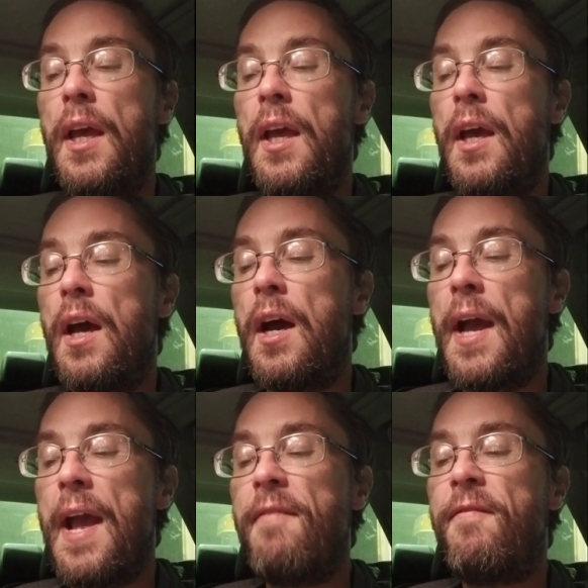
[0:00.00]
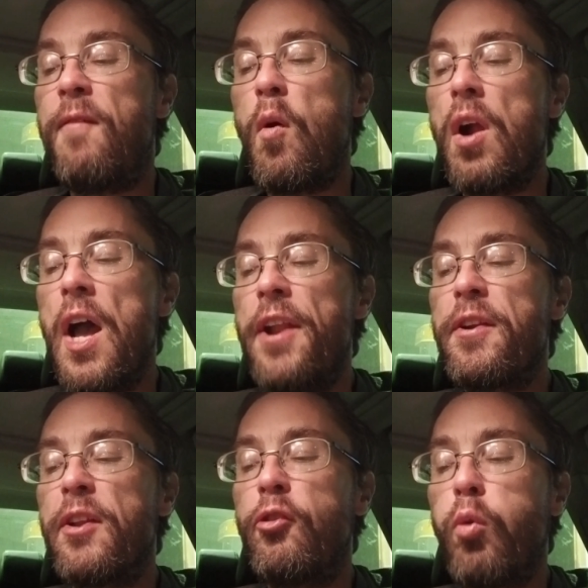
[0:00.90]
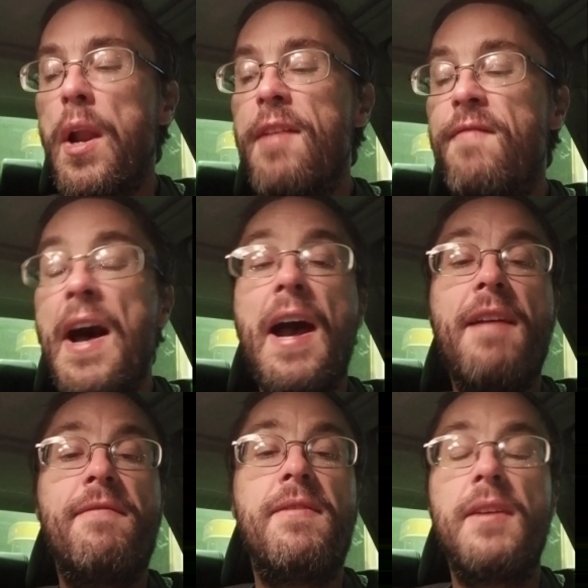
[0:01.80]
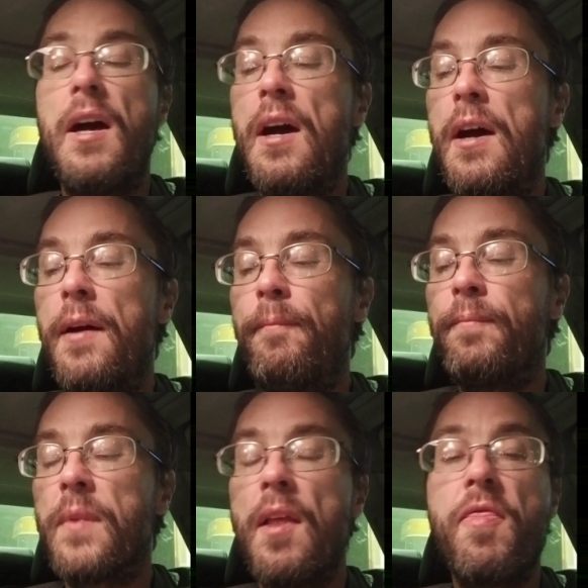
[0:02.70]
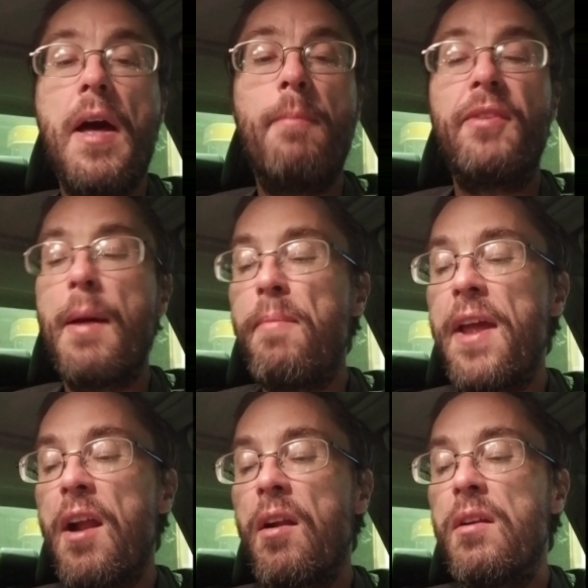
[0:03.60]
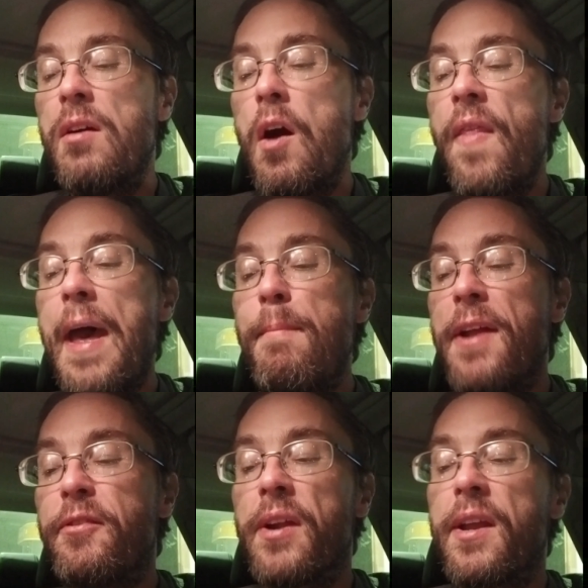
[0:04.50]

I have 425 thumbs up there on that metric.